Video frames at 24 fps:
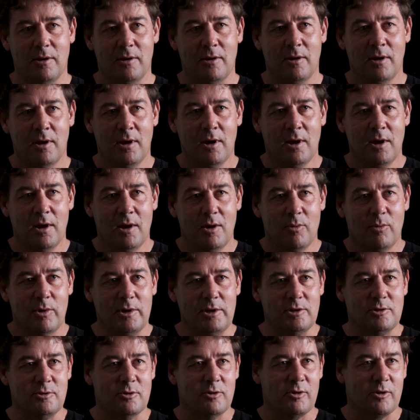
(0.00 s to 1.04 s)
And when
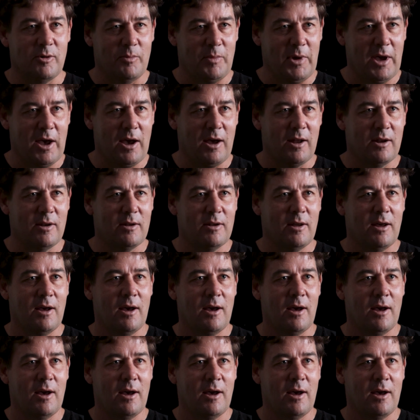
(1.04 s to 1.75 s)
you talk about,